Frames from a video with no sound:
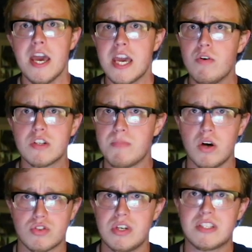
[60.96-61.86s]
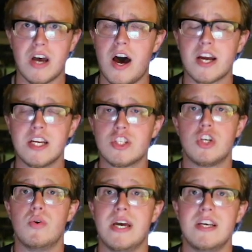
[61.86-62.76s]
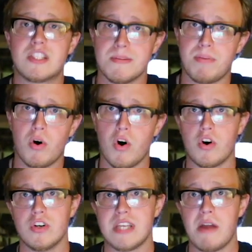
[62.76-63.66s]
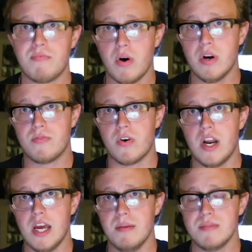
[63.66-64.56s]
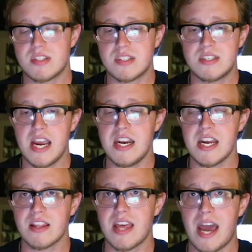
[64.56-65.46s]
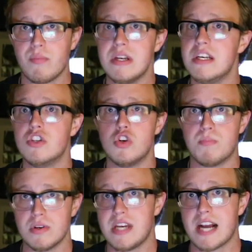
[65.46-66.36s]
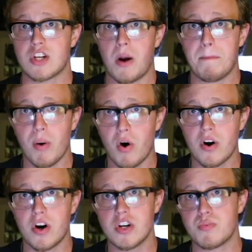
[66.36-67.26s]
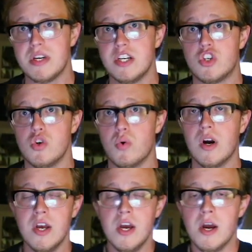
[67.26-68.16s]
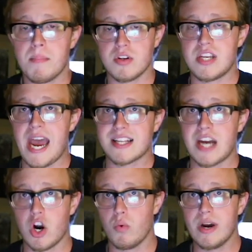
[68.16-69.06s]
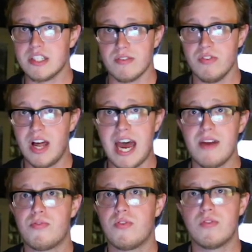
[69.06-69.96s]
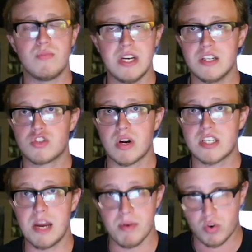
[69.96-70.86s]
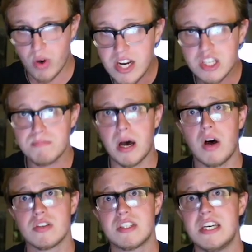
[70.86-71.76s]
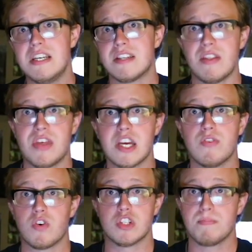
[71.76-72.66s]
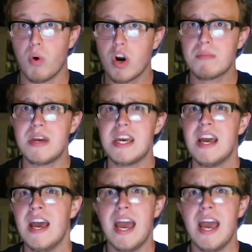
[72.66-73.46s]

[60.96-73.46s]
He was mostly talking to his supporters that voted for him, stating that we need to protect our borders, we need to protect our ways of life, we need strict immigration policies, and thank you for supporting me.